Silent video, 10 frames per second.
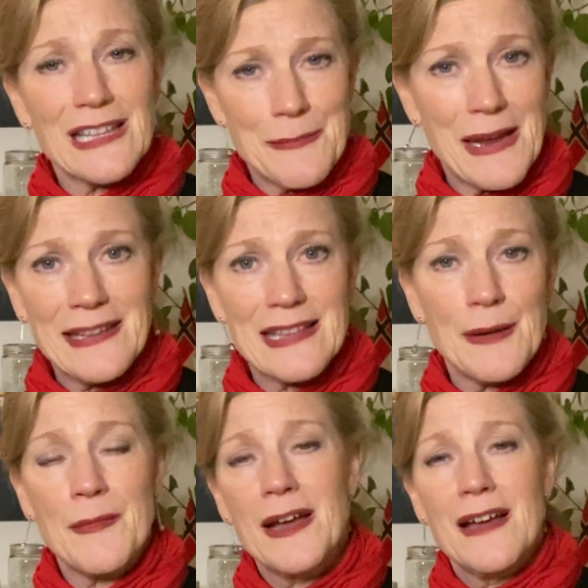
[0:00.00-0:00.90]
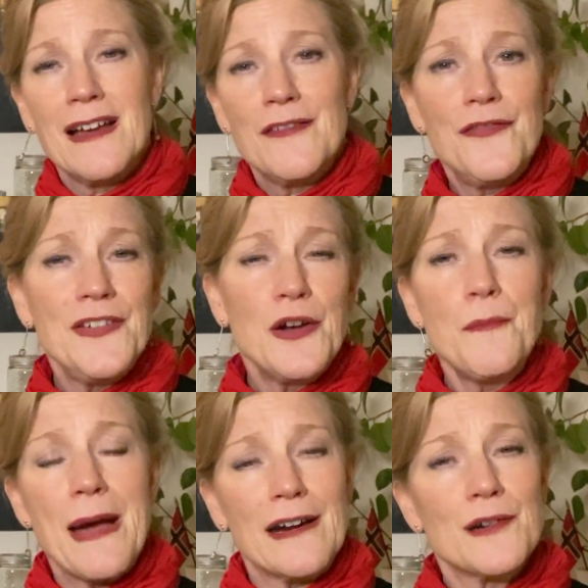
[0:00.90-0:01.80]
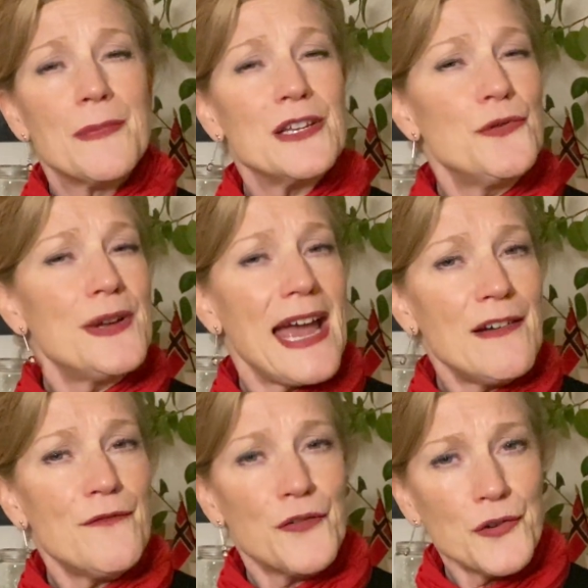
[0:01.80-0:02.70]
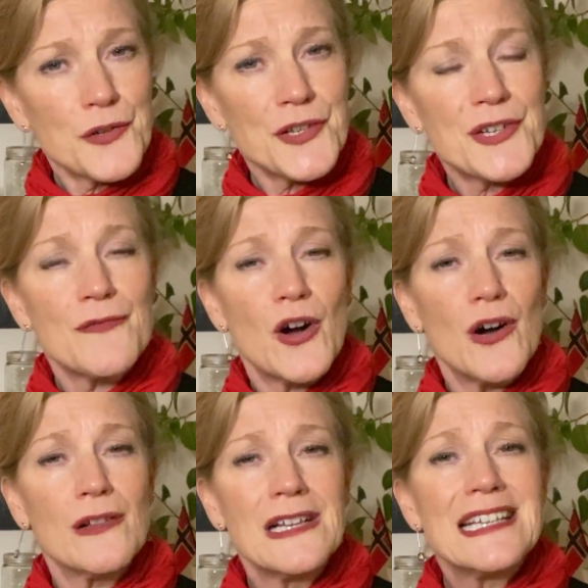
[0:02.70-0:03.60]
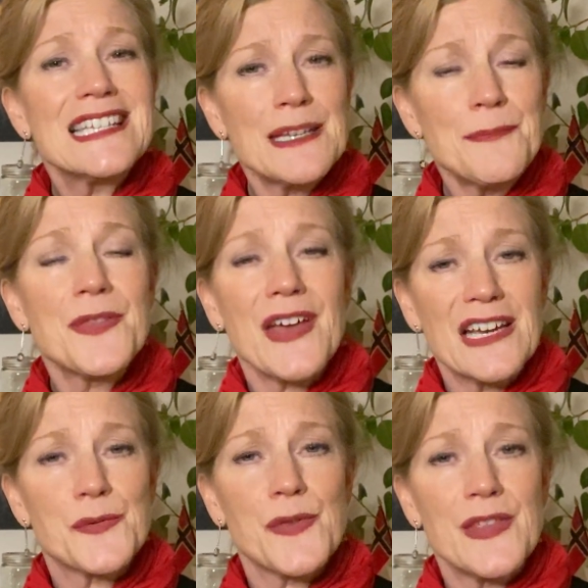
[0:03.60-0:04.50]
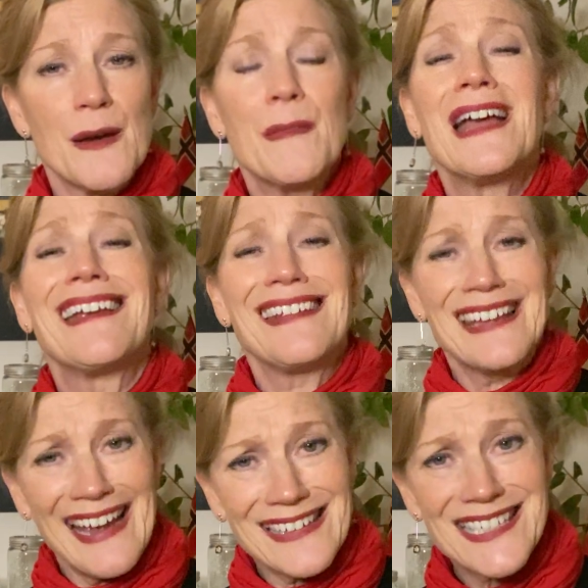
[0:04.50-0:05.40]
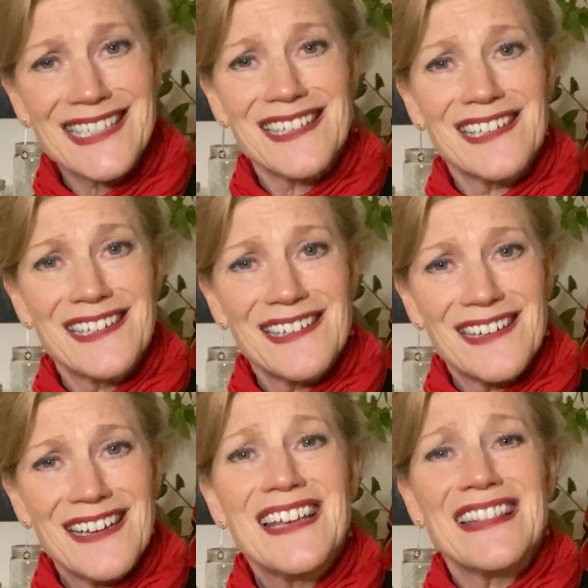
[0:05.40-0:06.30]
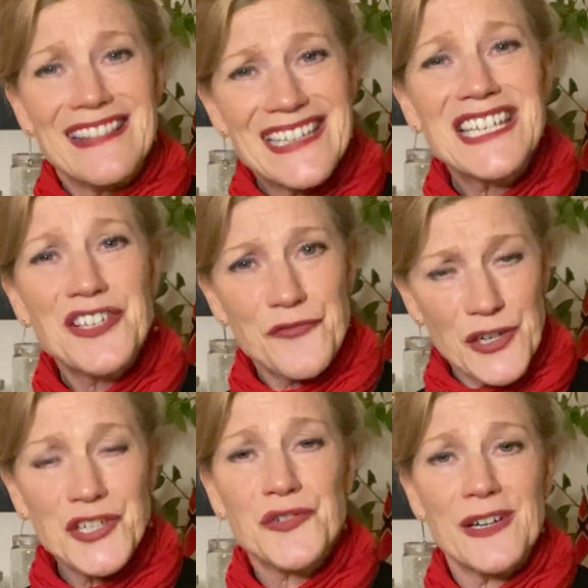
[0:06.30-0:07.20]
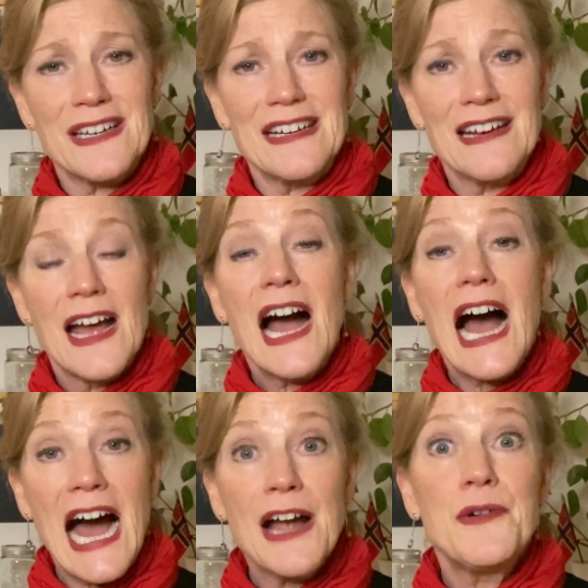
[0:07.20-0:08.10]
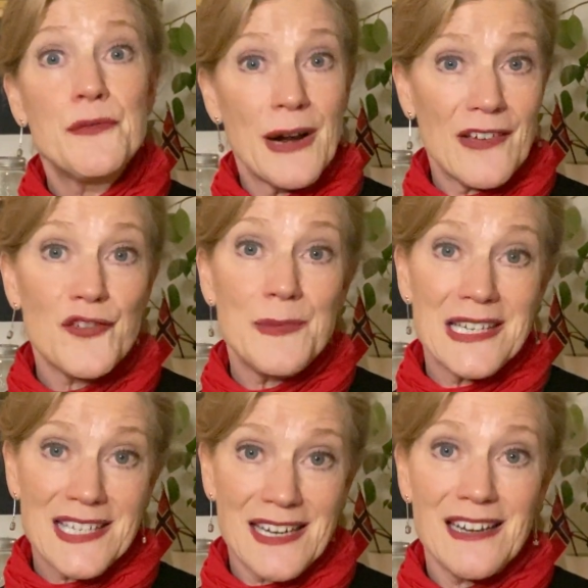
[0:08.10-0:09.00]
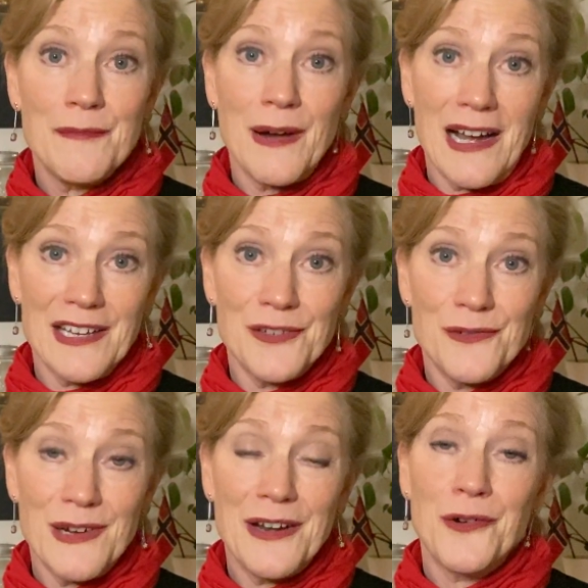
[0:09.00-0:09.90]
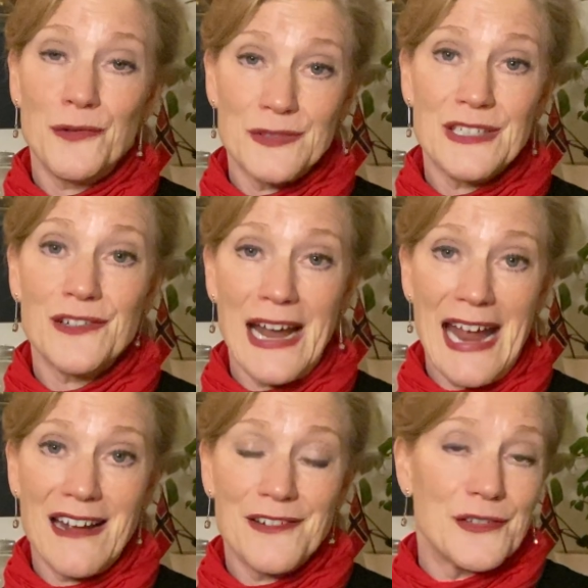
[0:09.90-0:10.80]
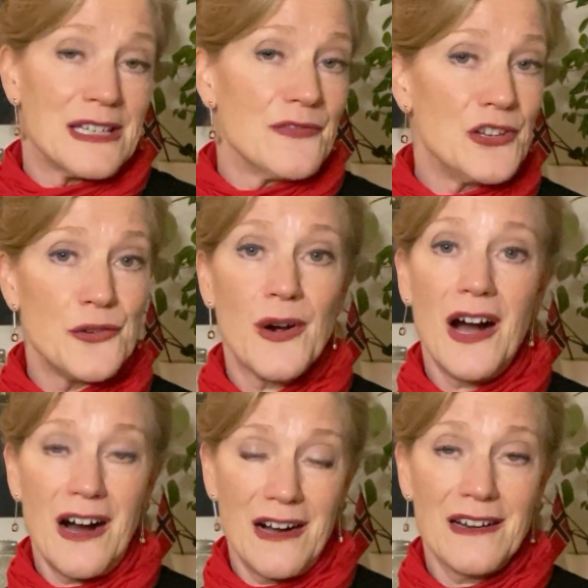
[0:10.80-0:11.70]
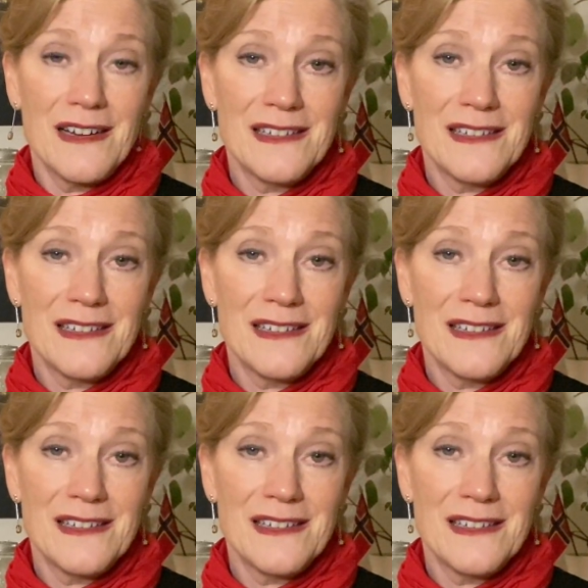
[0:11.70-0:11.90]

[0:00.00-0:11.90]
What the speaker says: make them feel better, but you can first of all sympathize with them. "Yes, this is frustrating. I would rather be sitting by you and holding your hand or giving you a hug."